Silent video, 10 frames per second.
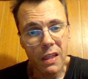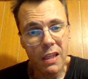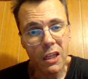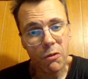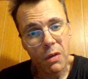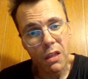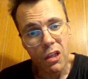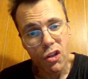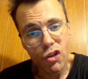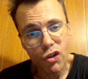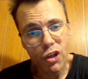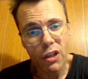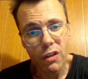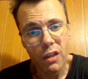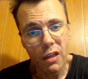That's when shit
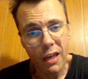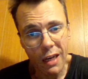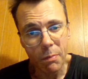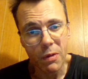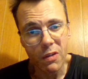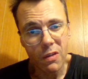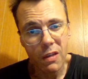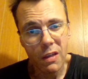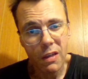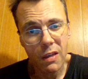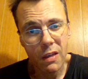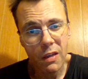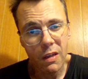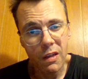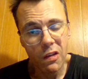happens.
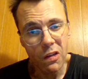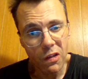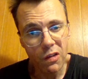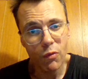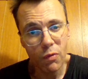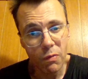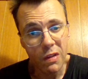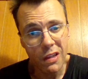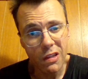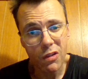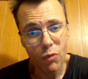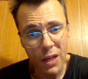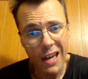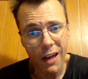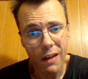This is a this is
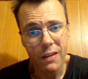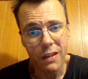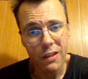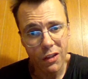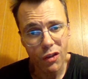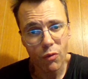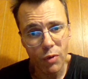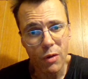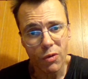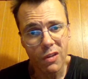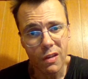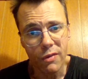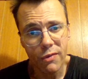reality. This is a real stuff.